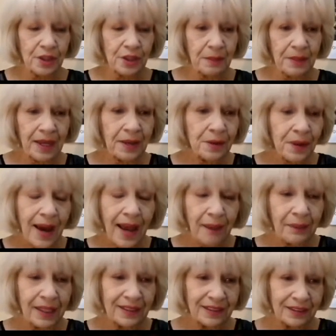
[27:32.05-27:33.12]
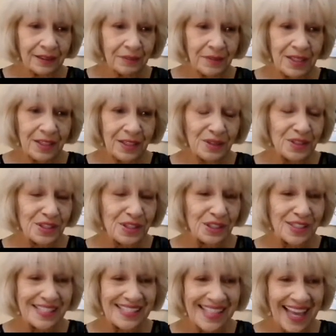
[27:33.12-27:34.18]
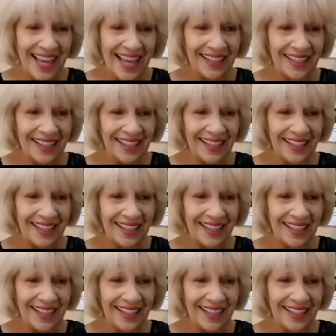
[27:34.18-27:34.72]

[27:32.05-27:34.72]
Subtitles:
that my grandmother and me used to stand